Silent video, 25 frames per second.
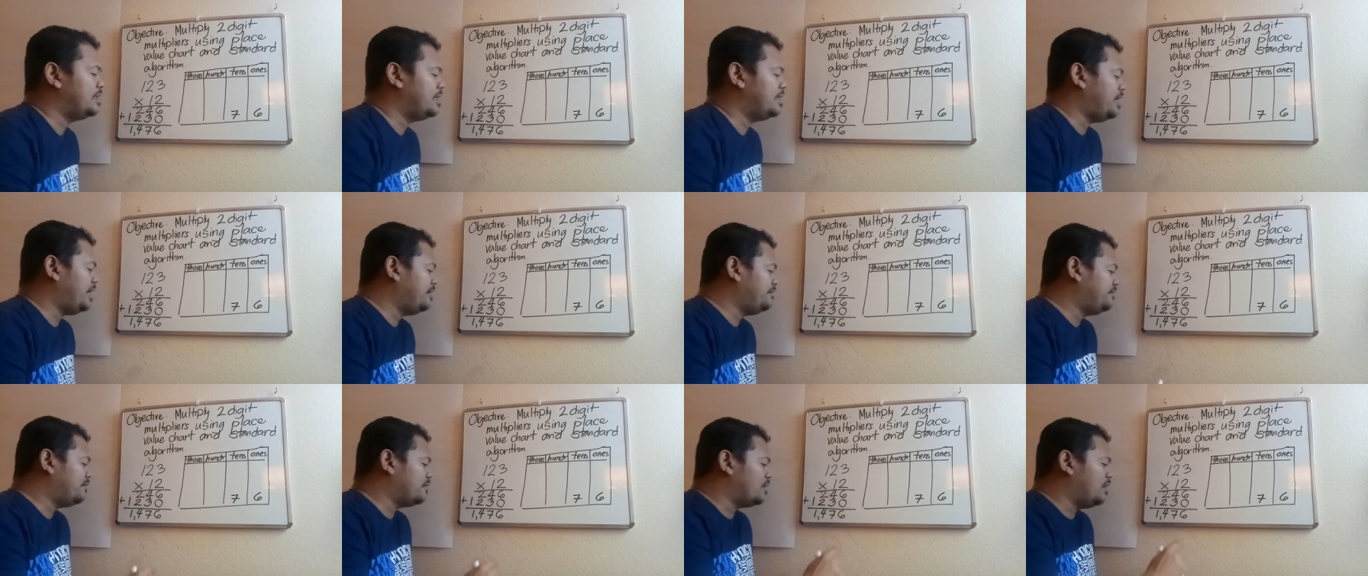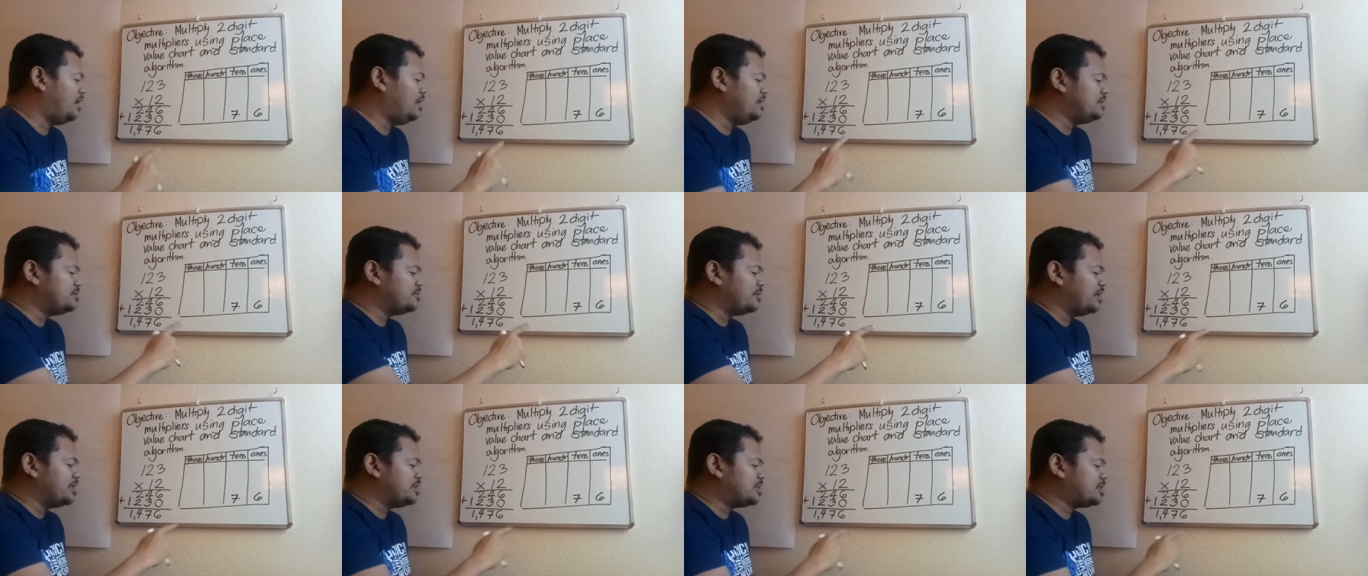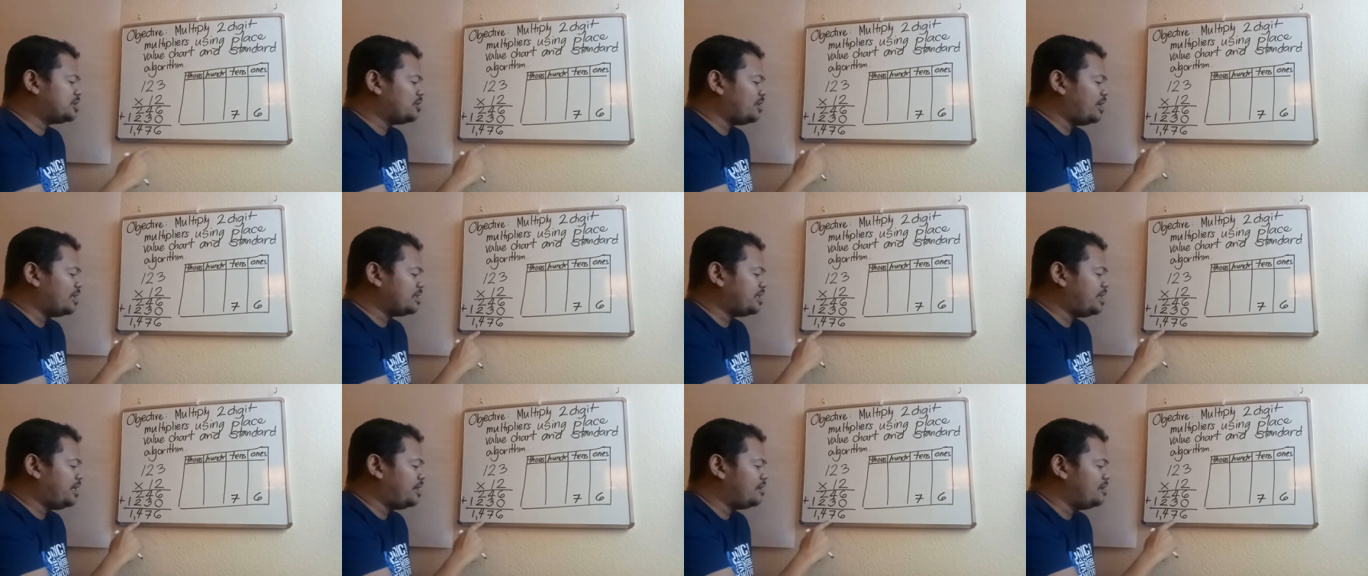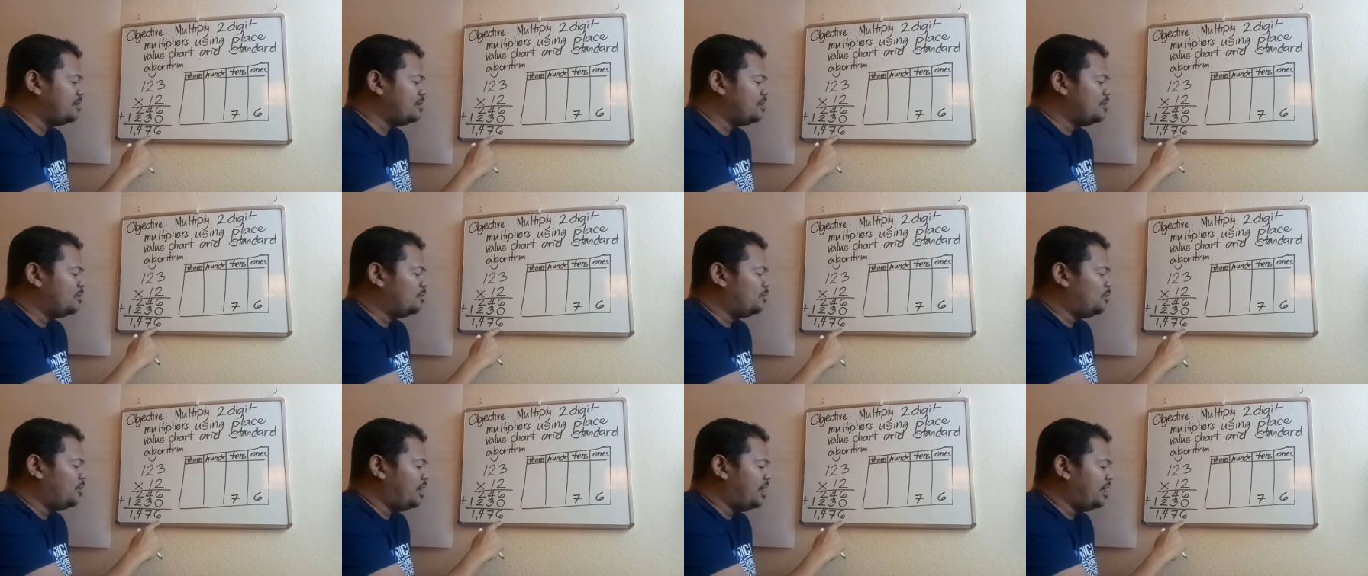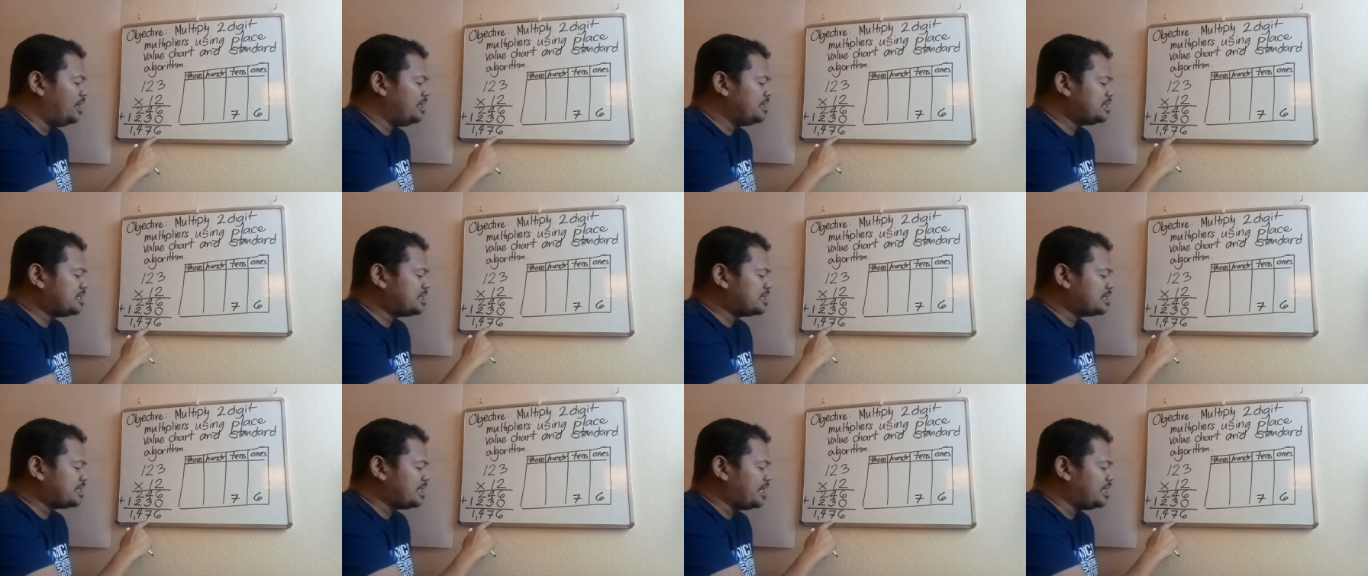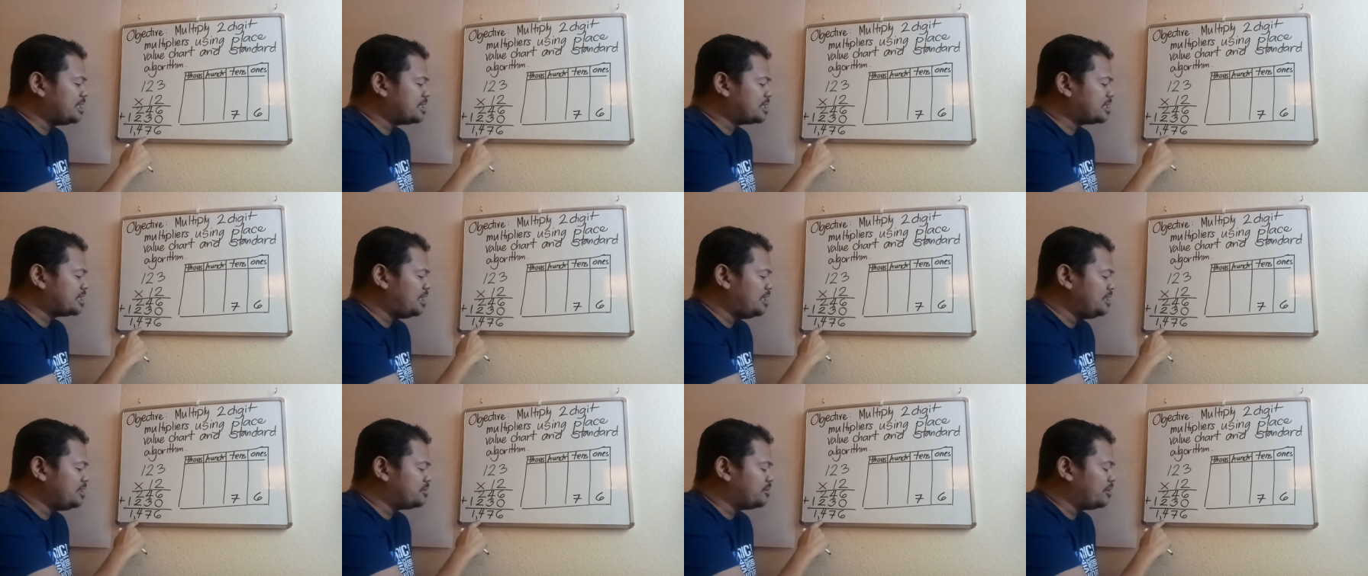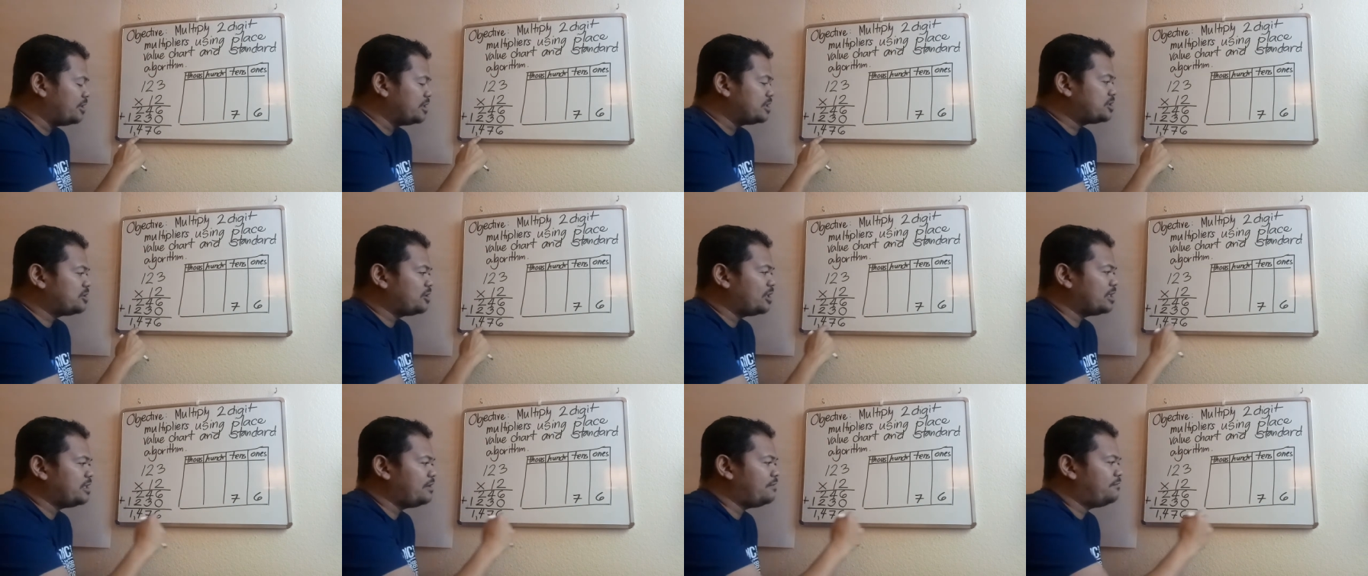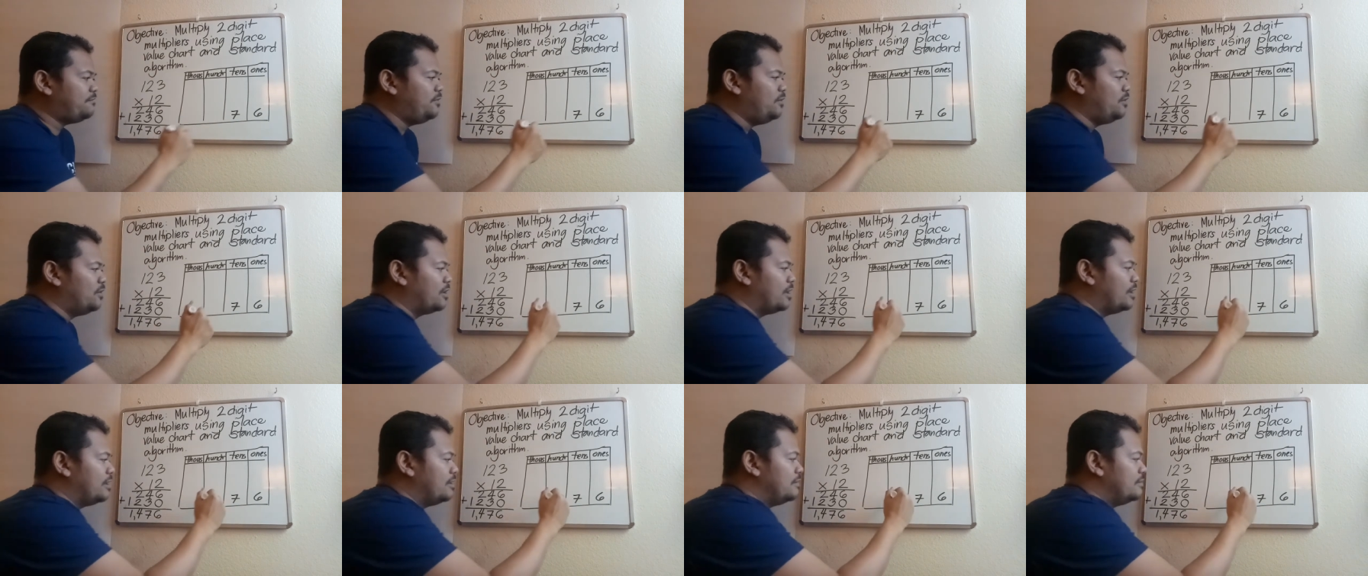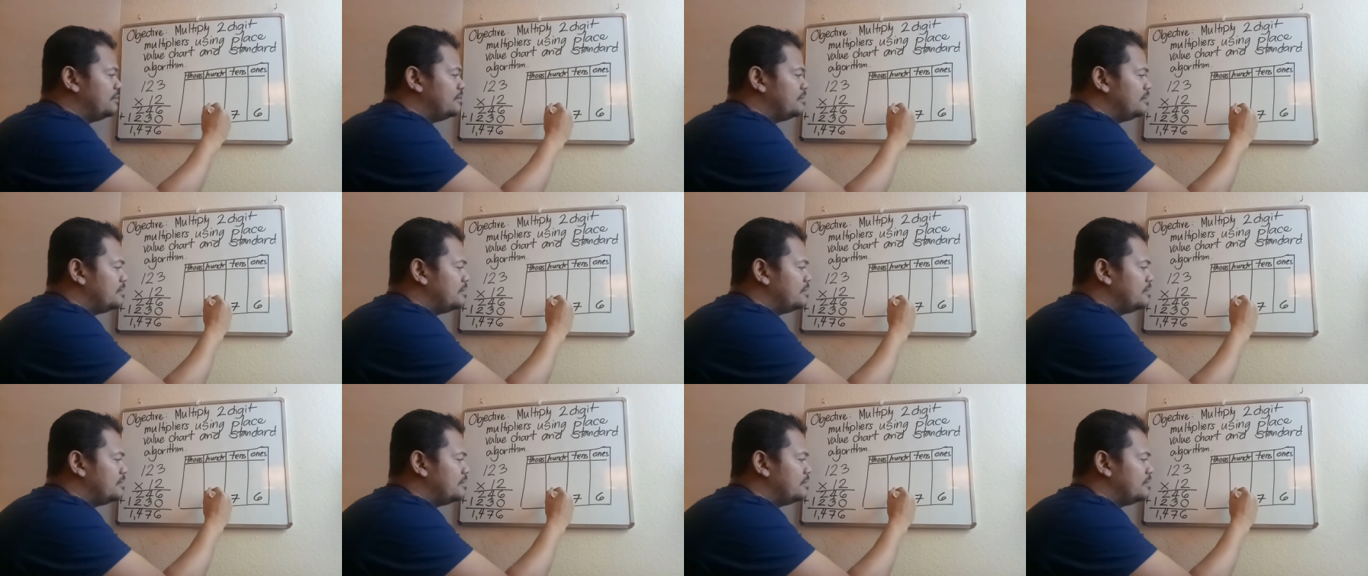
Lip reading: And for hundreds, you got here ones, tens, hundreds. You got here 4.